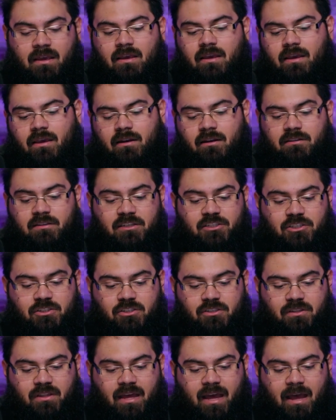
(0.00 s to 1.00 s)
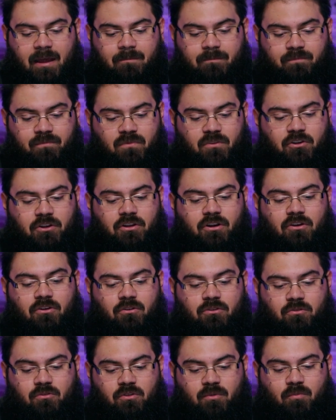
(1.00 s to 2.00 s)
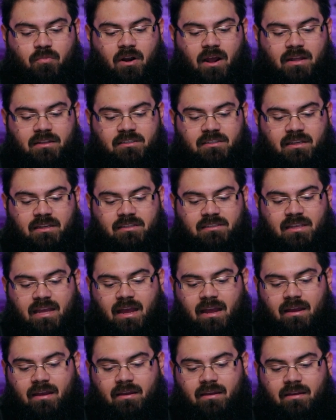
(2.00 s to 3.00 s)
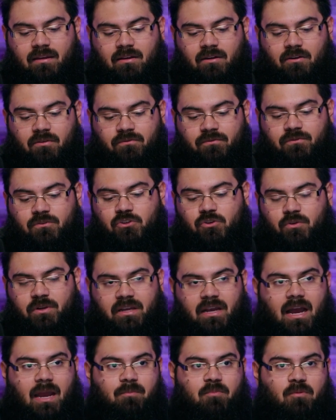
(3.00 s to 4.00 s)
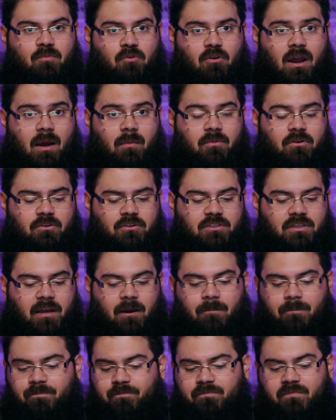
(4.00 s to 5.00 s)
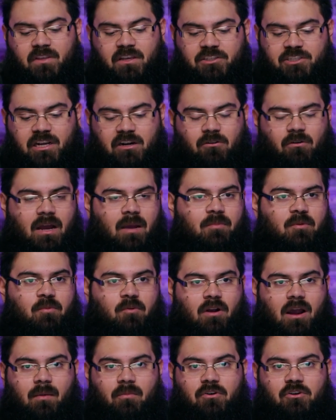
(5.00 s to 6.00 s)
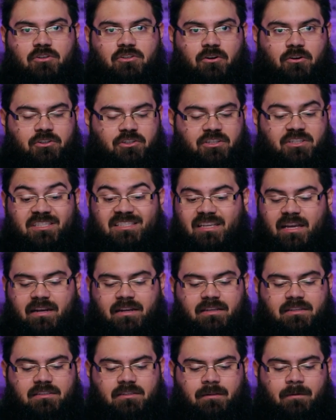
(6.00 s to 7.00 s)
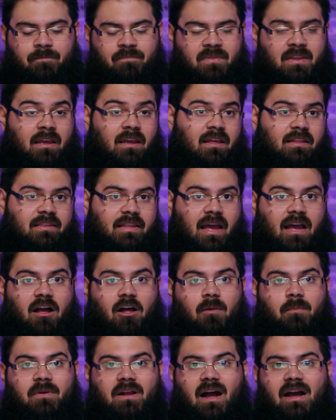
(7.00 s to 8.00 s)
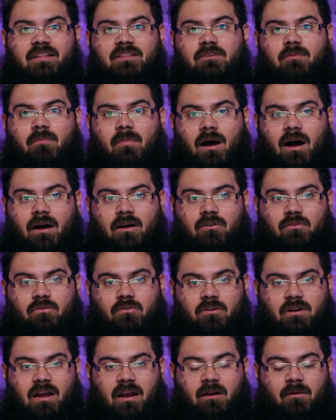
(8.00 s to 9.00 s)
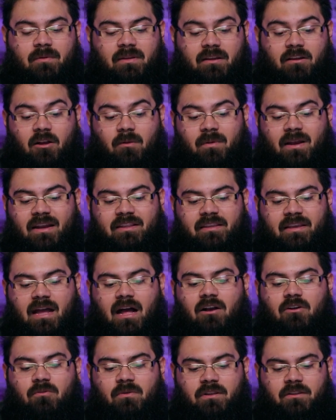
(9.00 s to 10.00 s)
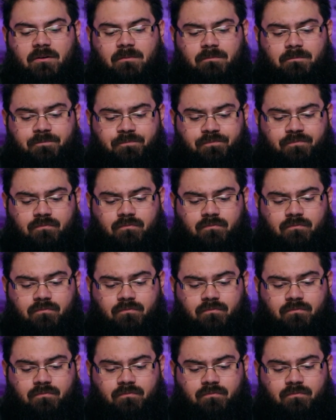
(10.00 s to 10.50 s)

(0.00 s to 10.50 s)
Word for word: In addition to that, you're going to go through the process of tuning hyperparameters. Now, in general, hyperparameters are just settings that help guide the model or help, help guide the algorithm